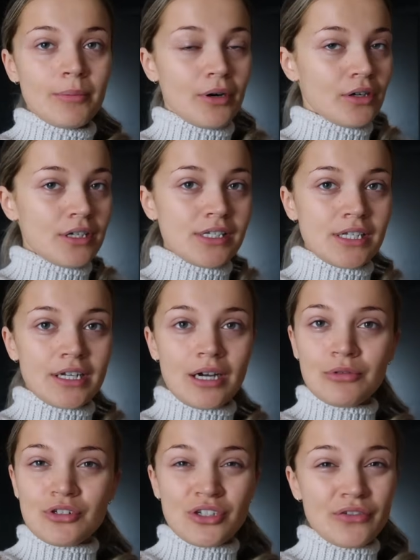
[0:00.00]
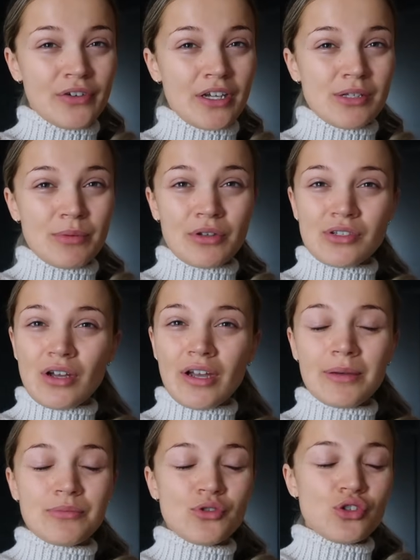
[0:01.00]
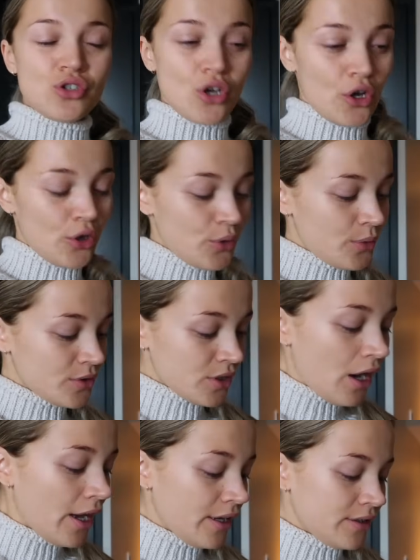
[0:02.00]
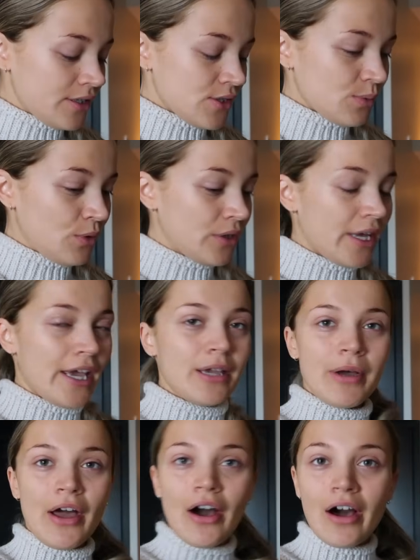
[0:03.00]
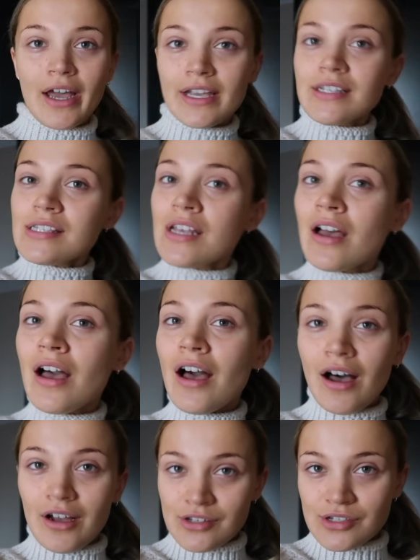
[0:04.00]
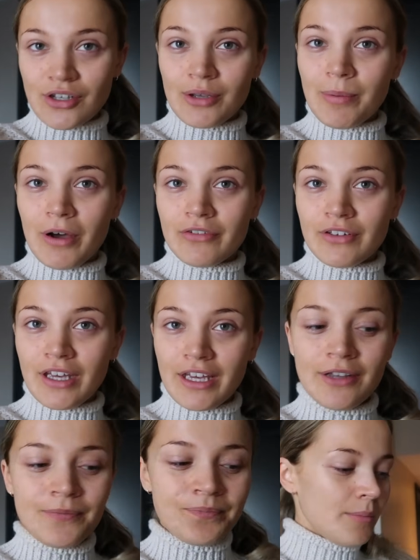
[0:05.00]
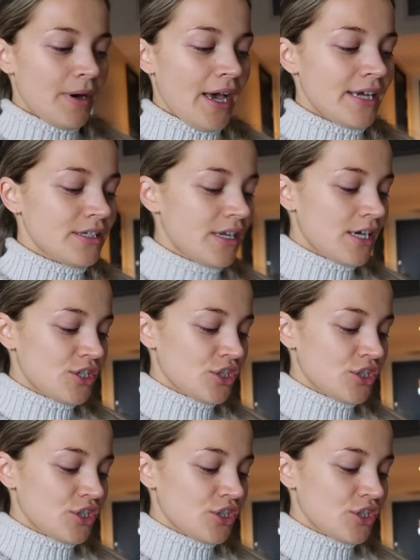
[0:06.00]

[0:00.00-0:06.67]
But honestly, I'm not too fast because I am so tired this morning. My eyes are so puffy, but Aiden has